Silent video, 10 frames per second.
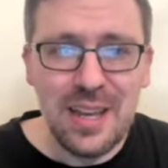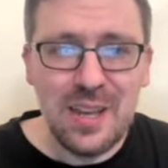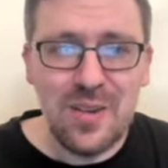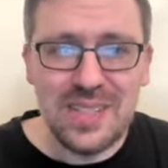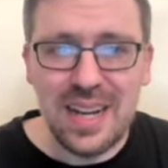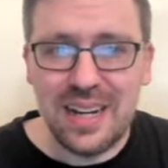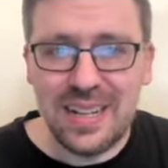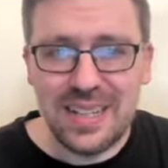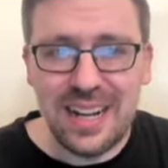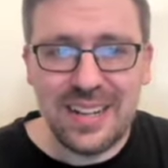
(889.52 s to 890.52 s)
He's not
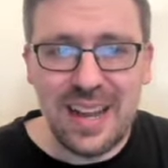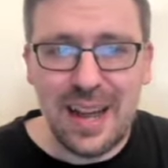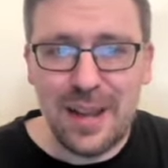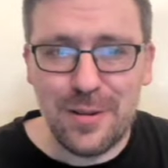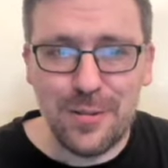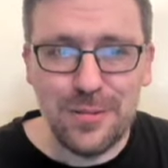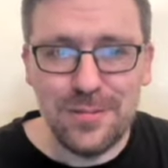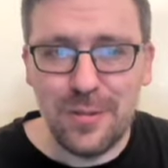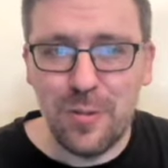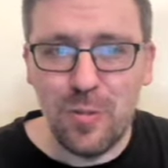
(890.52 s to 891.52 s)
a guy who
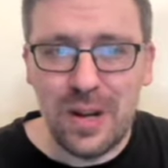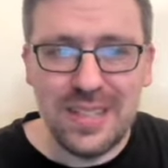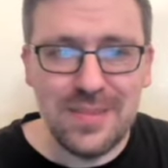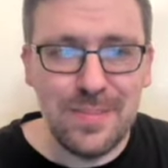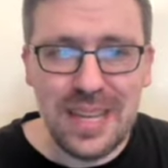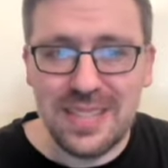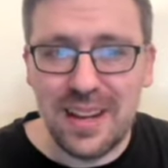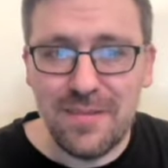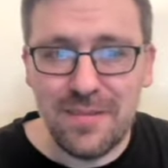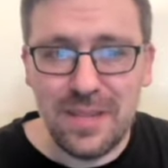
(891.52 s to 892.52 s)
wins based
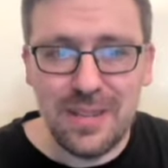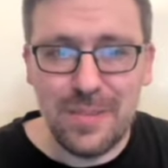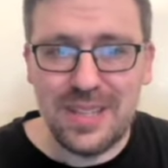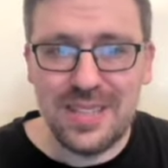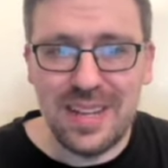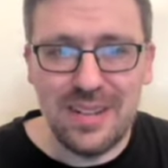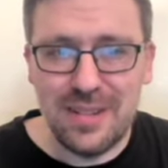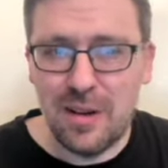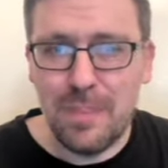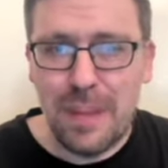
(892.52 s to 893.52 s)
on
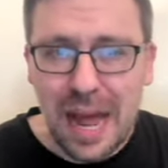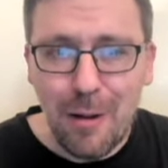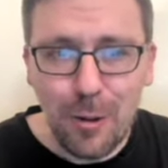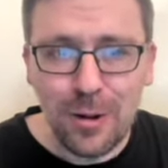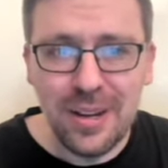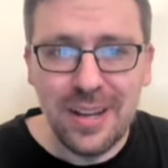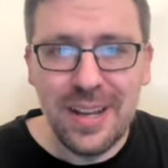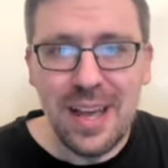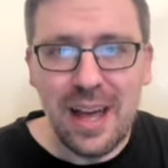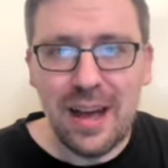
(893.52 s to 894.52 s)
power.
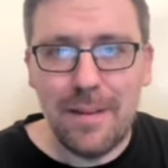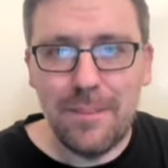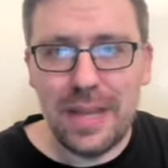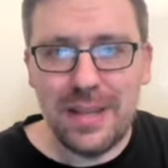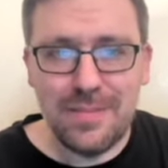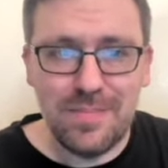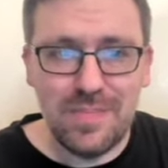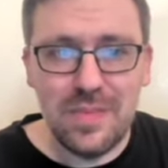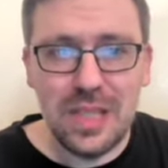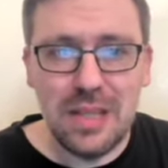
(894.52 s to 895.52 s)
And
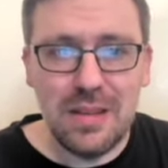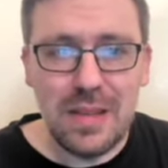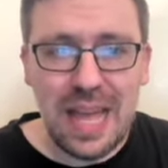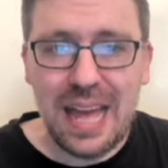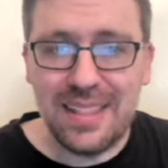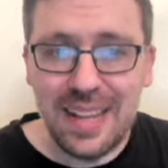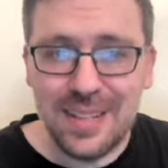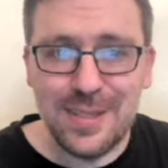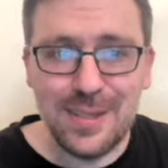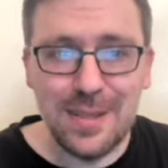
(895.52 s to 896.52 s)

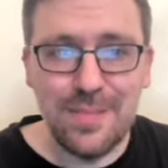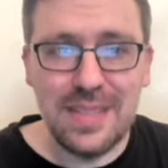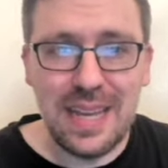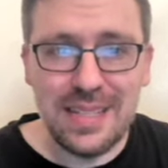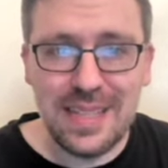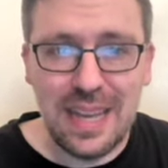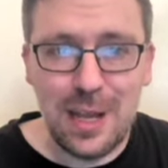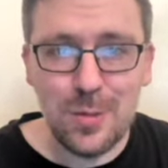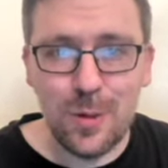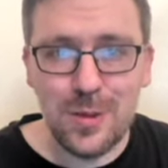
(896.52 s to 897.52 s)
athleticism tends to
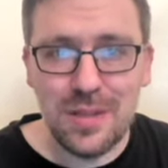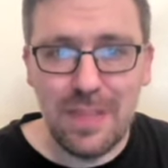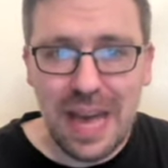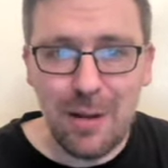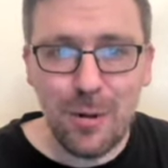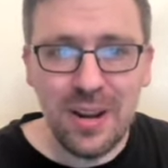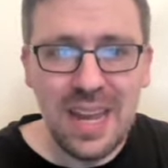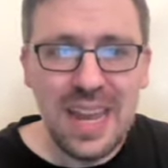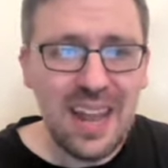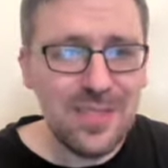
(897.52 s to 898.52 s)
age worse than power.
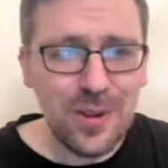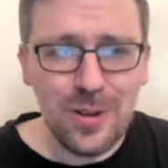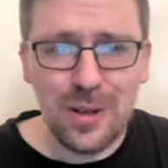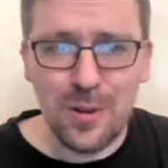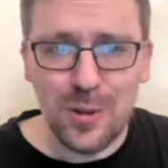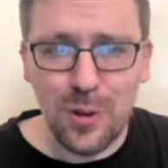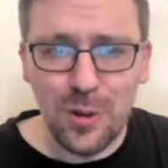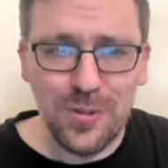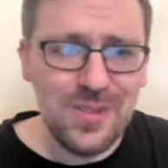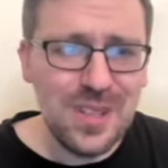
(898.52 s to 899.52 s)
At 30 years
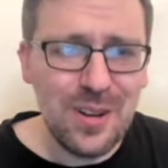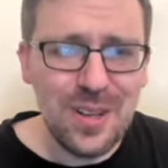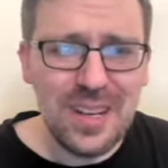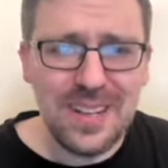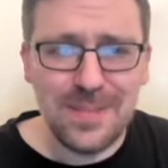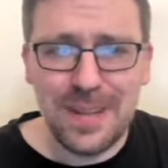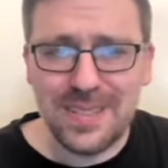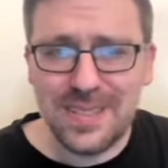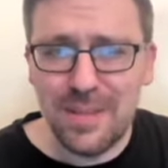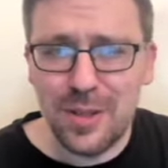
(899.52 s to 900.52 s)
old, you know, you could expect
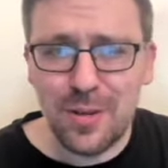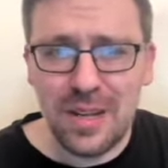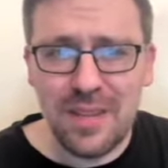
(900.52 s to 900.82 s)
some degree